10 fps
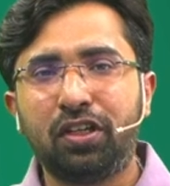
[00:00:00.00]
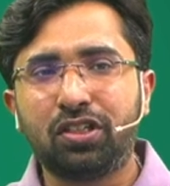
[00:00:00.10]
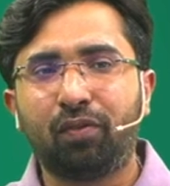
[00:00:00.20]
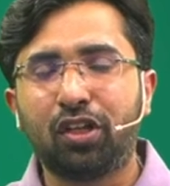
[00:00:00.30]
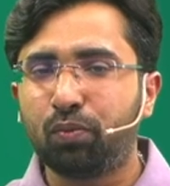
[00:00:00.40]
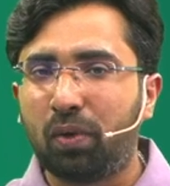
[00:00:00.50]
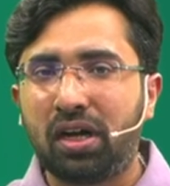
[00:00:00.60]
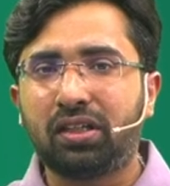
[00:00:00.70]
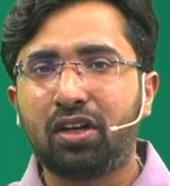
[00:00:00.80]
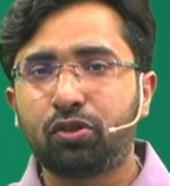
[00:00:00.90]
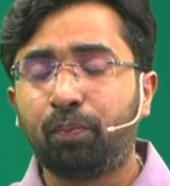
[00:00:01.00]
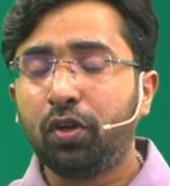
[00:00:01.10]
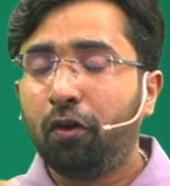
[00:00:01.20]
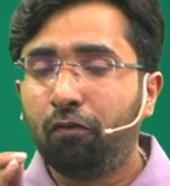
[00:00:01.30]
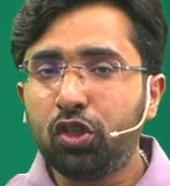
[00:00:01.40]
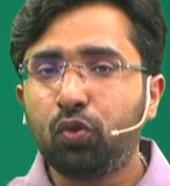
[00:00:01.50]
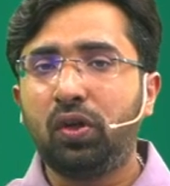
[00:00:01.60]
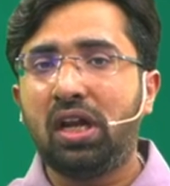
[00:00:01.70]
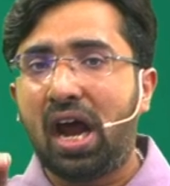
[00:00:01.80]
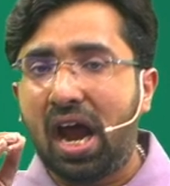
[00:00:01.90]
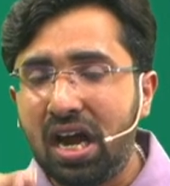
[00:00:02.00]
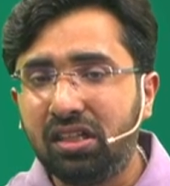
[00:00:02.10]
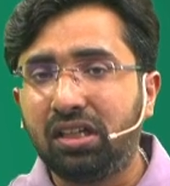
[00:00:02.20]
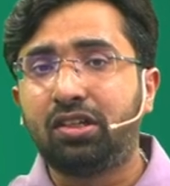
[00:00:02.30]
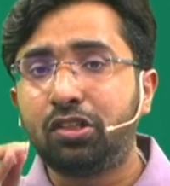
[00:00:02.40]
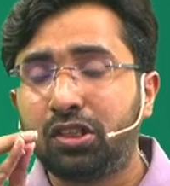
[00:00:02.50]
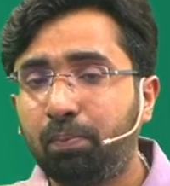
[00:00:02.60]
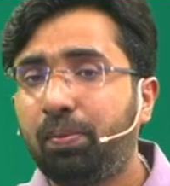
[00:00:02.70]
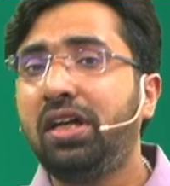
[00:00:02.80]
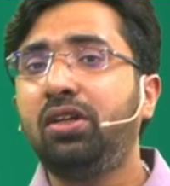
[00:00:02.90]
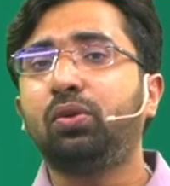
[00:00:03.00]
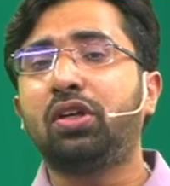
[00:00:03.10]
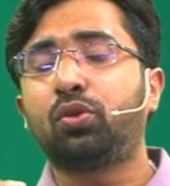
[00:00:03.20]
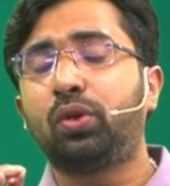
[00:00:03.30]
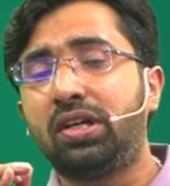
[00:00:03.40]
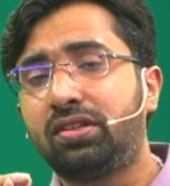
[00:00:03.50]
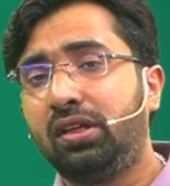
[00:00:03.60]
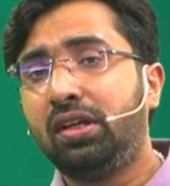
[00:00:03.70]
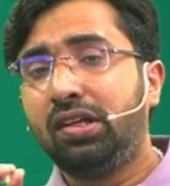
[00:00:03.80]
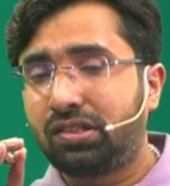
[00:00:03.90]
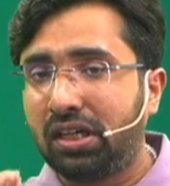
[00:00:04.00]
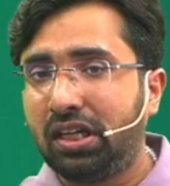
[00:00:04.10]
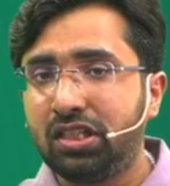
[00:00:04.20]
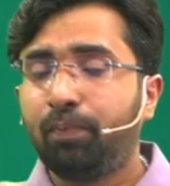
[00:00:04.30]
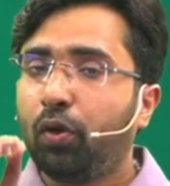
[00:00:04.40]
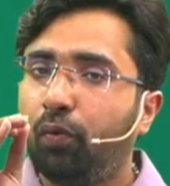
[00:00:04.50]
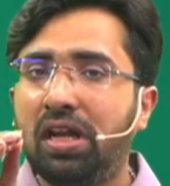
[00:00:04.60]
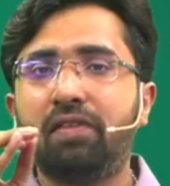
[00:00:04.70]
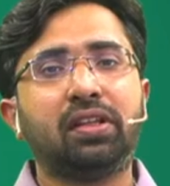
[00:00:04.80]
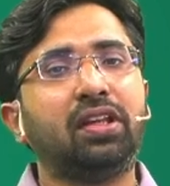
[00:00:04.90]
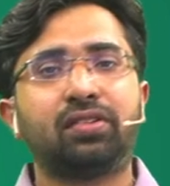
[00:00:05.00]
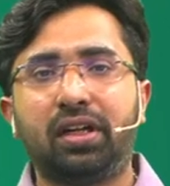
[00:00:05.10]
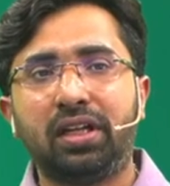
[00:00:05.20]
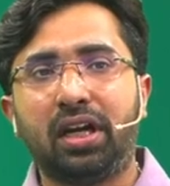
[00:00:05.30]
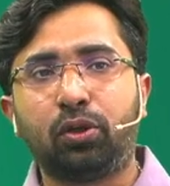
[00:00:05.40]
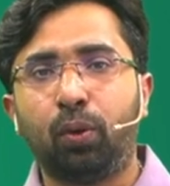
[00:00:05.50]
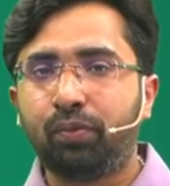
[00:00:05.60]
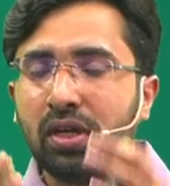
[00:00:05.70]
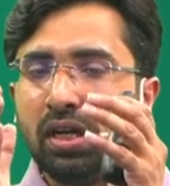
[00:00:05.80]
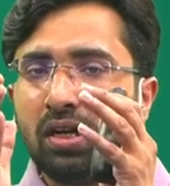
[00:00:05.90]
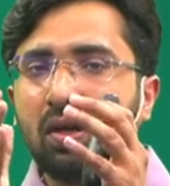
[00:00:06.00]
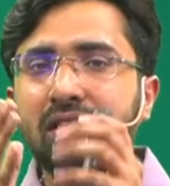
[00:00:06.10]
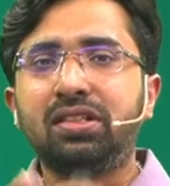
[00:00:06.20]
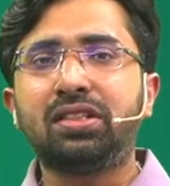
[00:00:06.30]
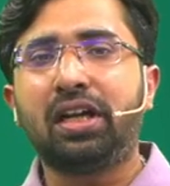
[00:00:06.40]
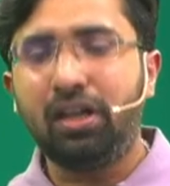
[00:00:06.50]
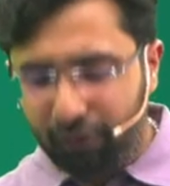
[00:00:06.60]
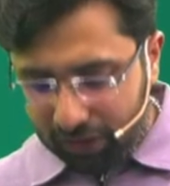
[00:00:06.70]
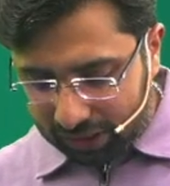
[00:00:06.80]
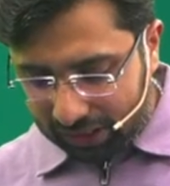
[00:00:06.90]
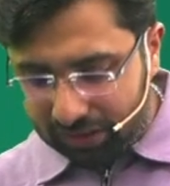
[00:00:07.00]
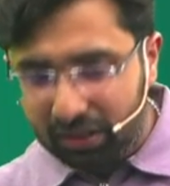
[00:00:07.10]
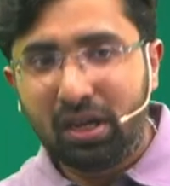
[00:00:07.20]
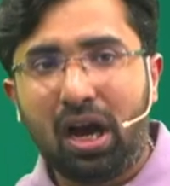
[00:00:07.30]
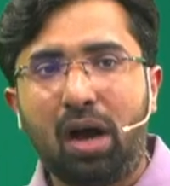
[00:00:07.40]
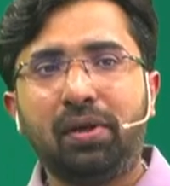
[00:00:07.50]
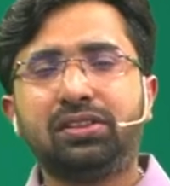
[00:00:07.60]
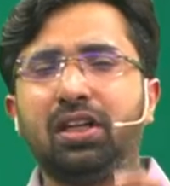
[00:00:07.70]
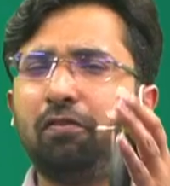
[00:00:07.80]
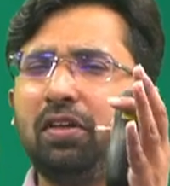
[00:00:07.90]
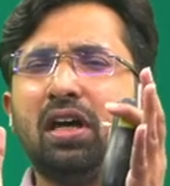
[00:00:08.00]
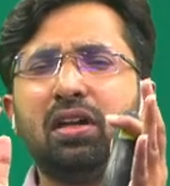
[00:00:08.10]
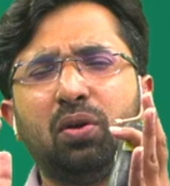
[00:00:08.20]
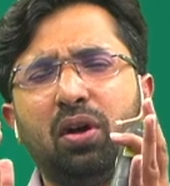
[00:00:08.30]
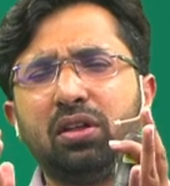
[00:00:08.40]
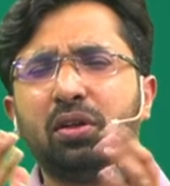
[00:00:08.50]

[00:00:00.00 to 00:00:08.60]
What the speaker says: of the smart classroom, which will add the discipline to the students' studies whenever they study at home. Now, guys, the second feature is, Aman sir, we are not